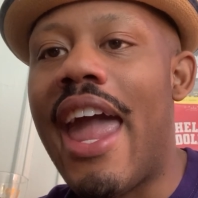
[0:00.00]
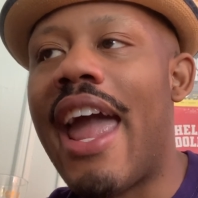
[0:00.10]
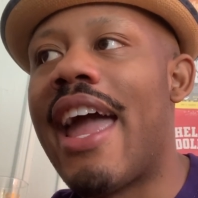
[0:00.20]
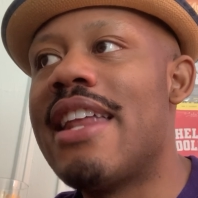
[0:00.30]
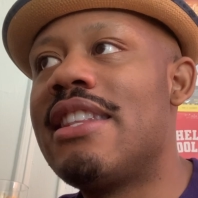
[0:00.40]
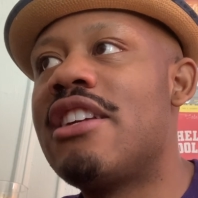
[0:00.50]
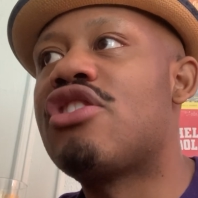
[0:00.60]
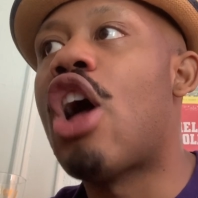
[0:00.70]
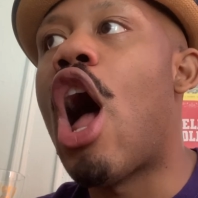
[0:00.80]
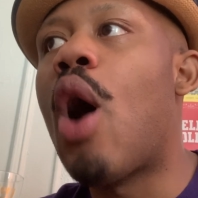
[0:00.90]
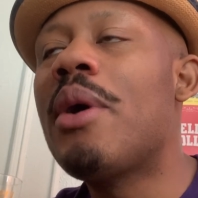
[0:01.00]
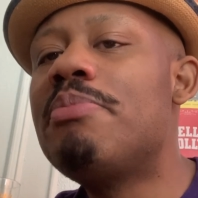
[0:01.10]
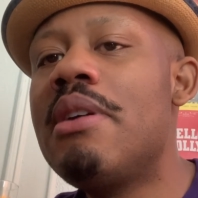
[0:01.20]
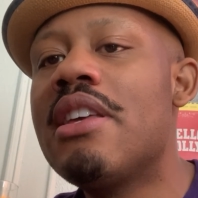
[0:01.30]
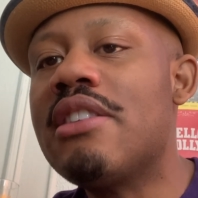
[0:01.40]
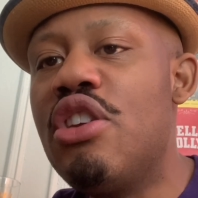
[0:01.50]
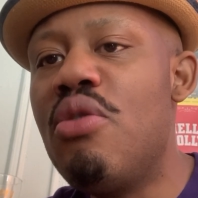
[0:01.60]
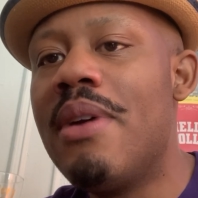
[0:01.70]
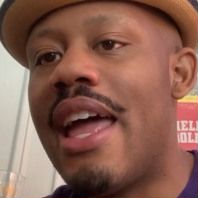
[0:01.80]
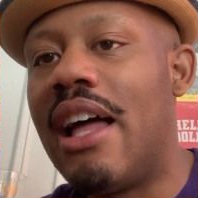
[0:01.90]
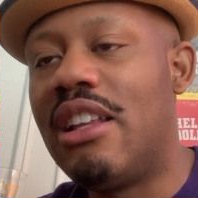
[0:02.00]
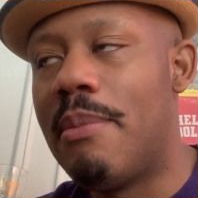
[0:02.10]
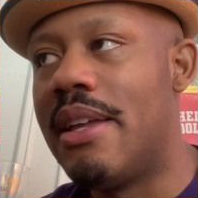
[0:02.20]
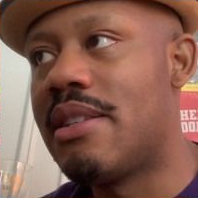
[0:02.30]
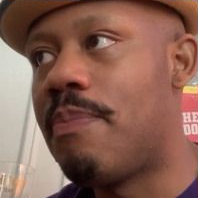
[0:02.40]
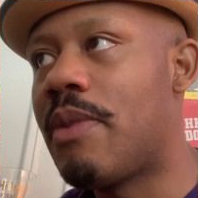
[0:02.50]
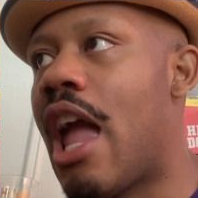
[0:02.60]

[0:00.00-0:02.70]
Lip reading: And there's always be this human element.